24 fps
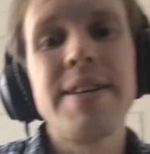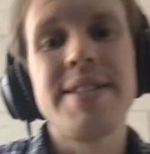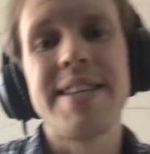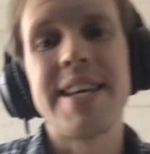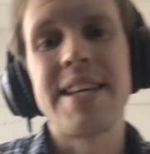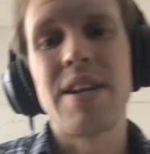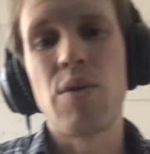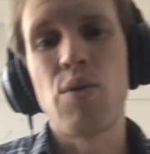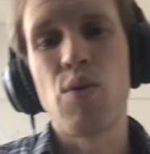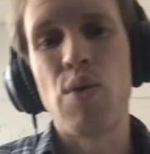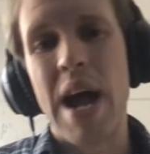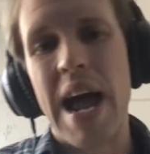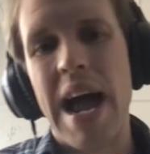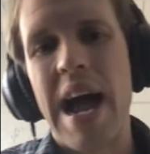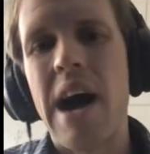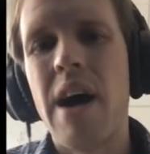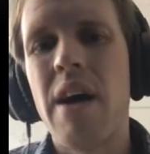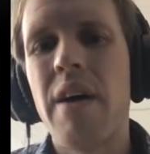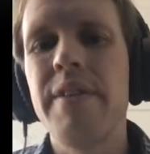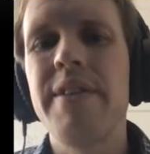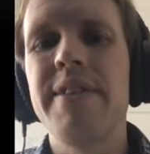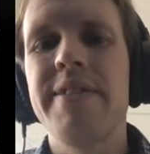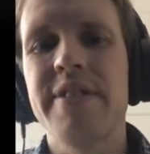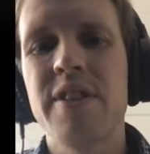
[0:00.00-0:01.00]
is get
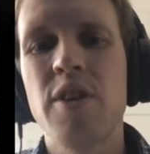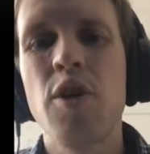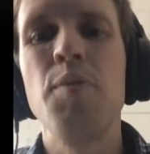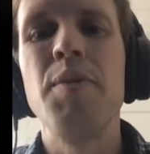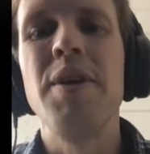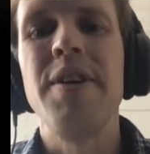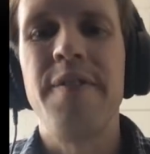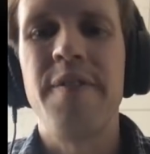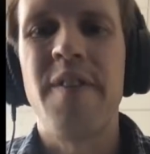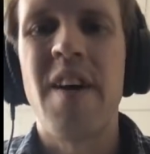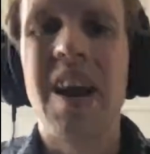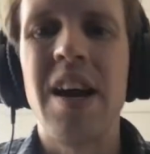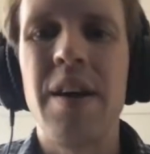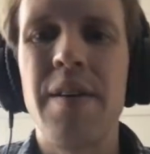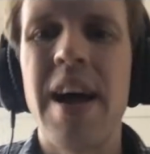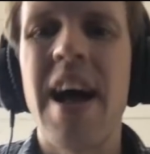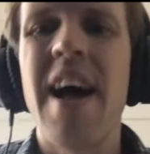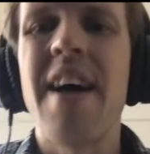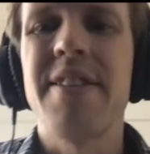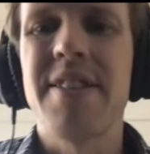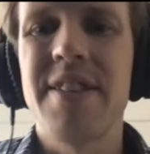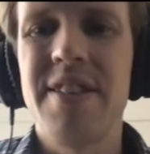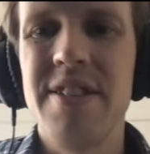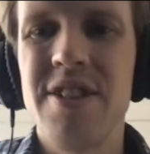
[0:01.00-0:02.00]
around this Kobe
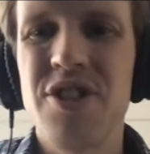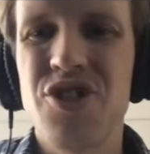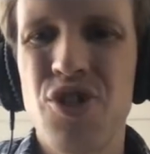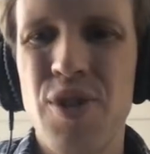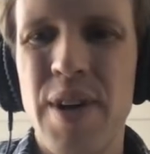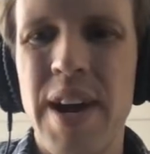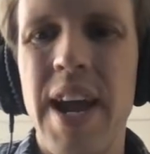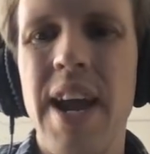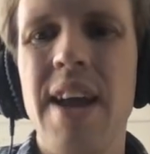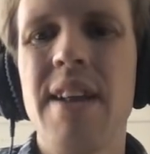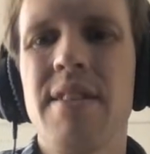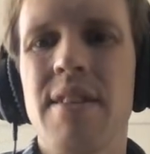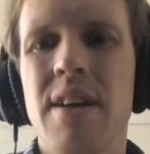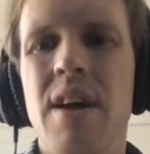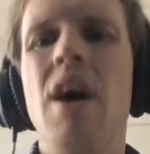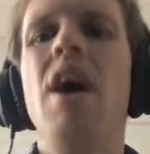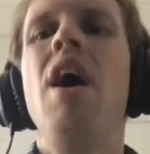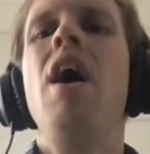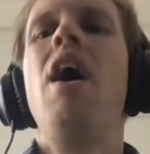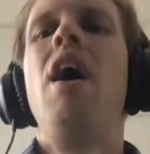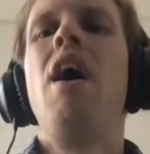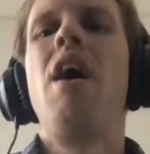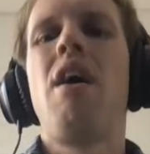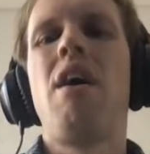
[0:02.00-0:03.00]
virus constraint
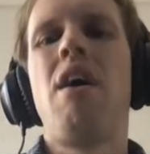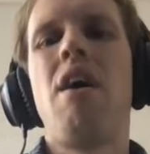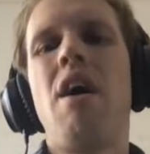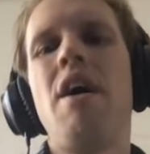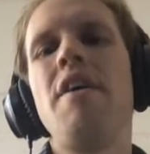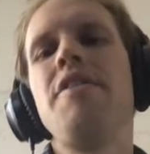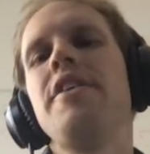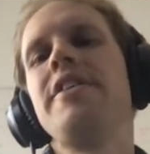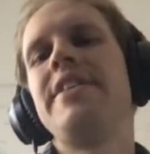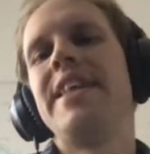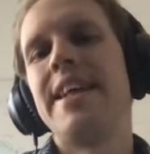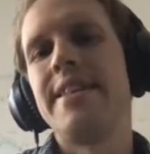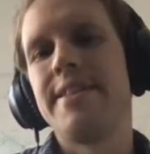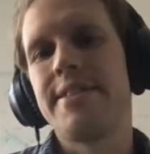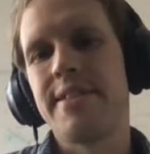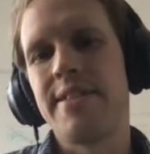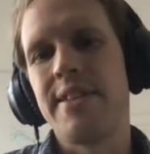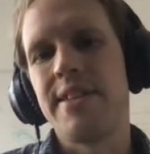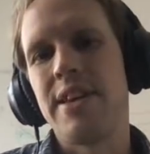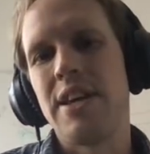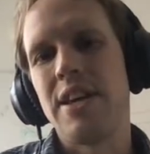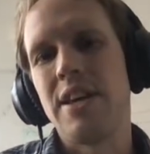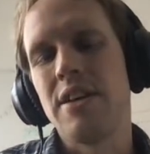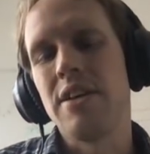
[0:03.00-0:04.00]
on the
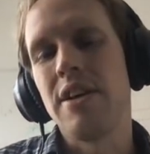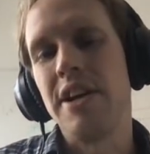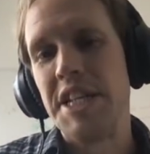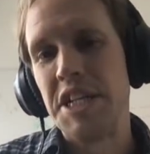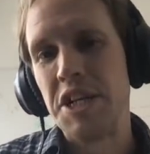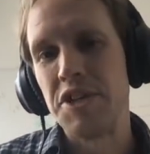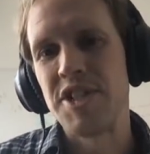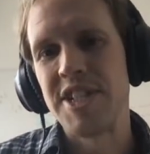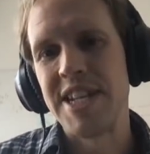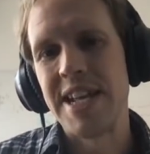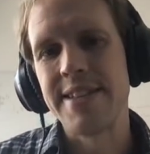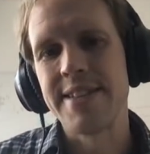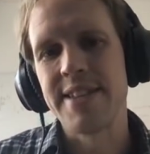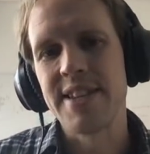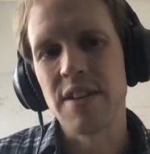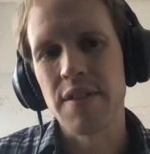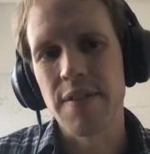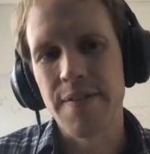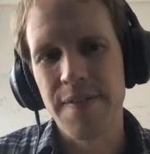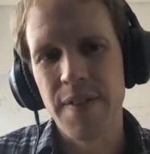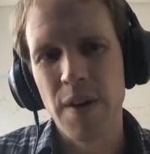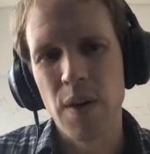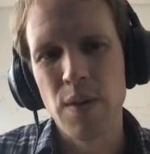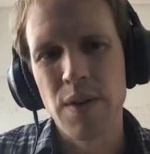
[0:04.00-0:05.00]
energy density of
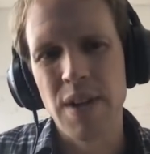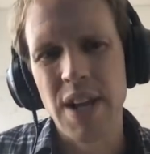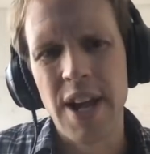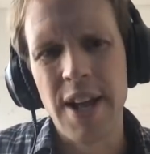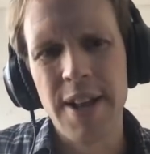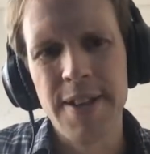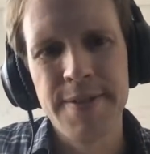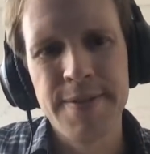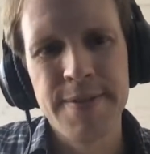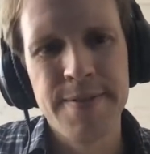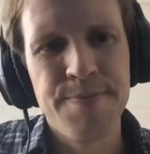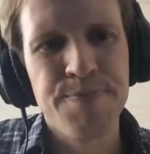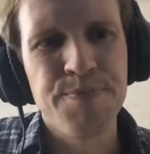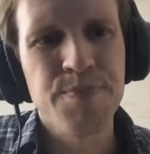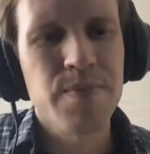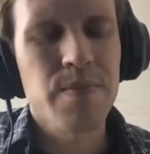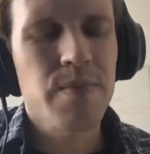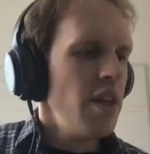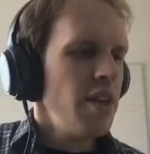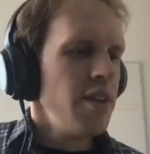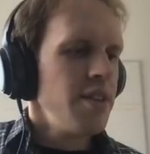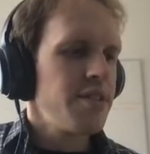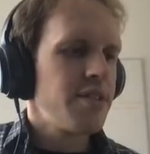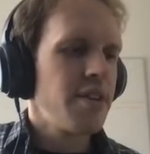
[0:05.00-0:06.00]
the photons.
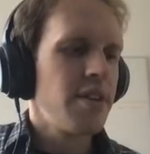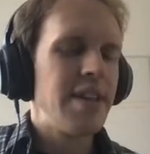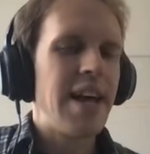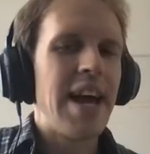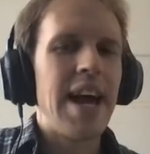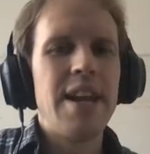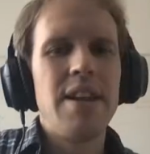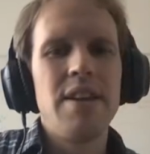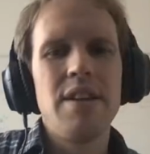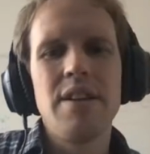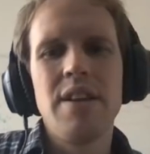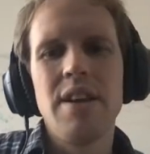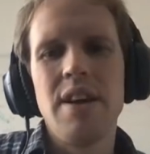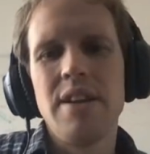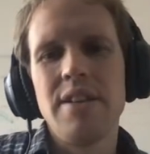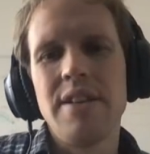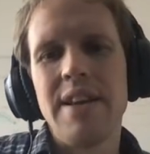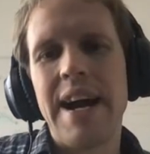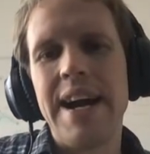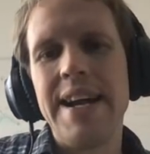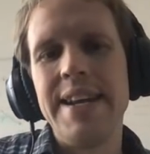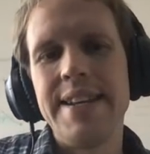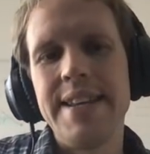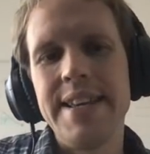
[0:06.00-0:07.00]
So then
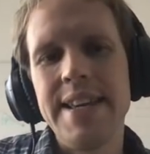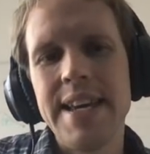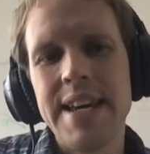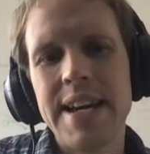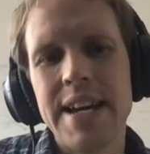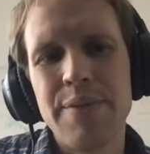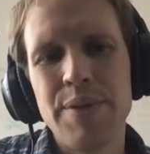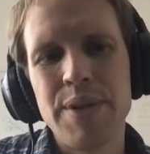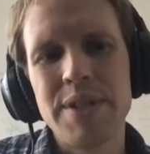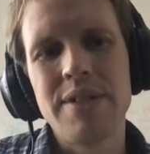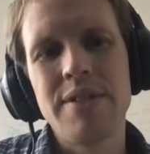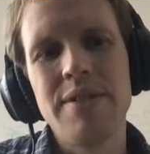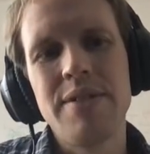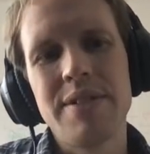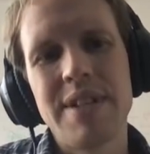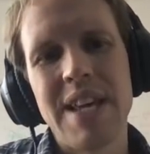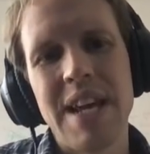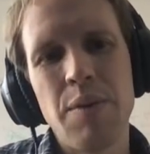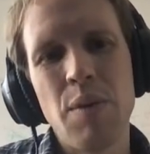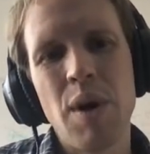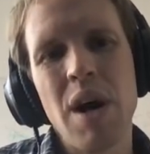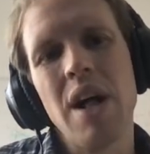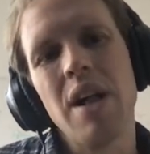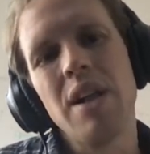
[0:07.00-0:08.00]
the idea was to
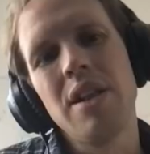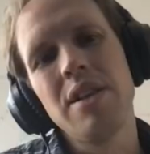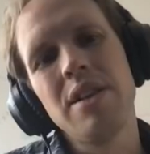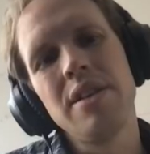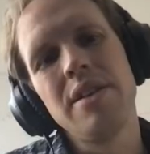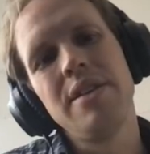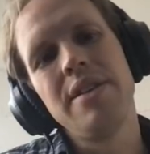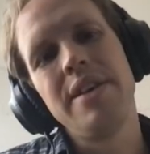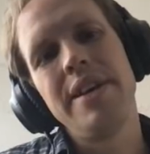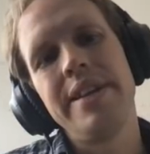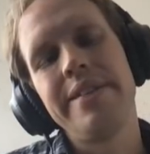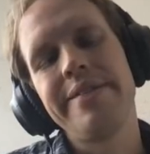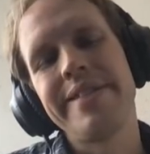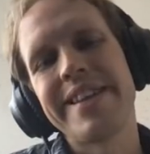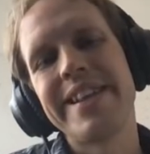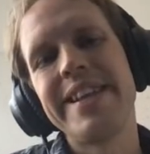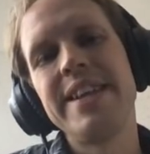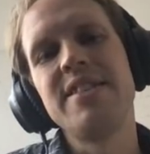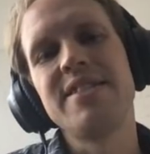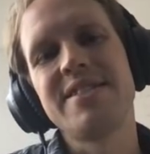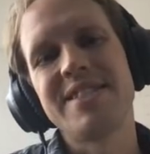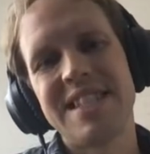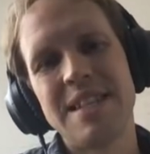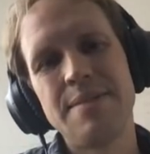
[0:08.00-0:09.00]
say, well,
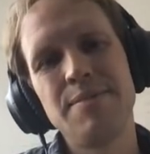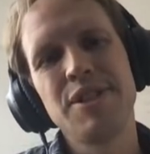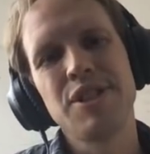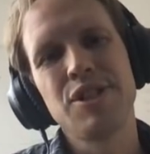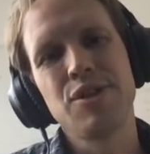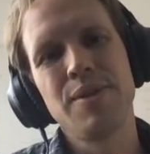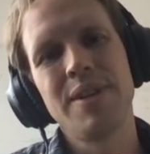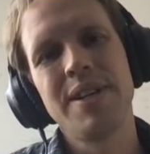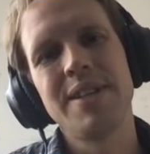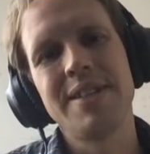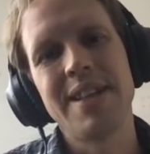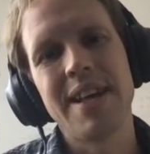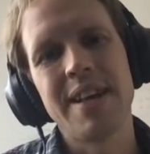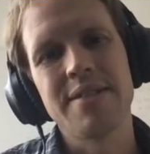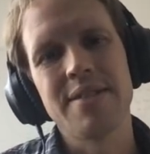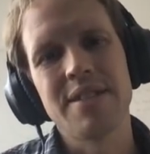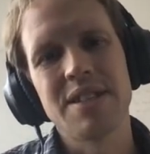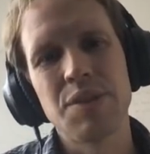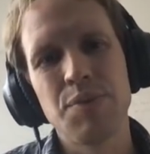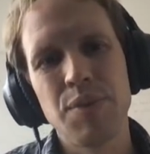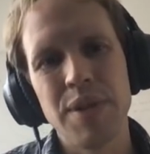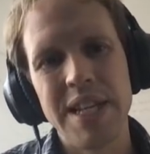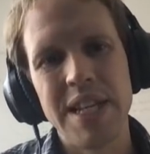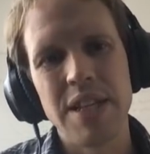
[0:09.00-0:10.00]
technically the symmetry tells
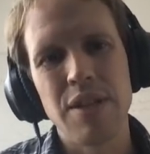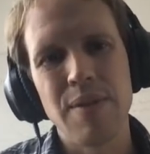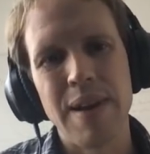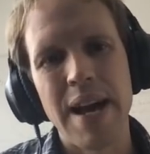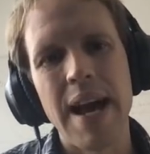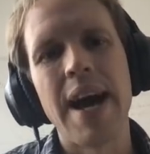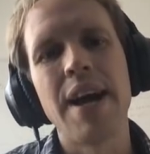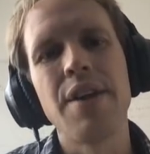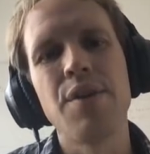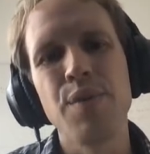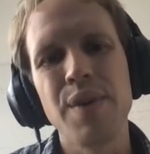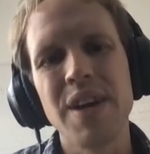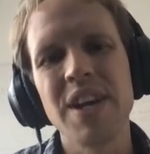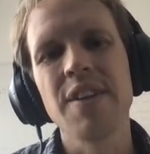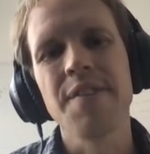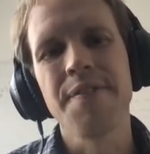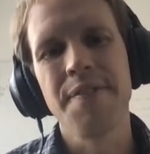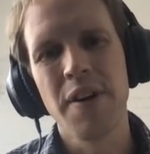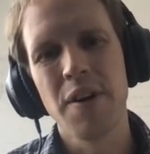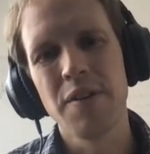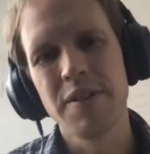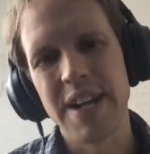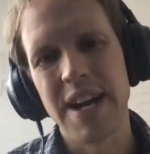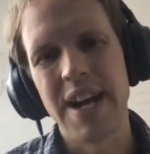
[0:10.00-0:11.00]
us we need to add real
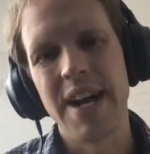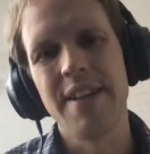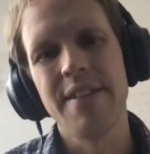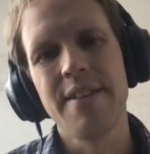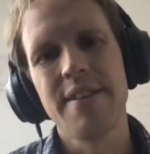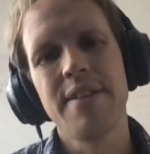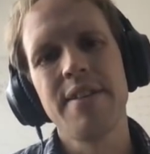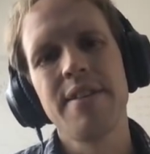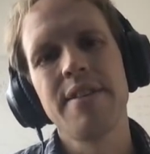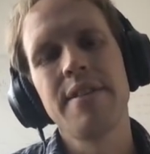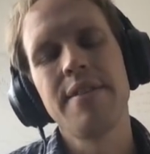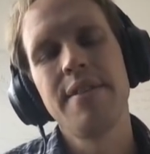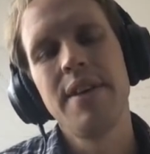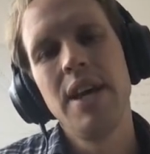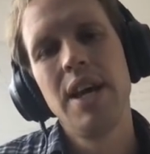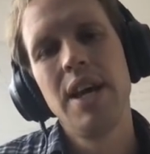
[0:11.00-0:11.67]
photons.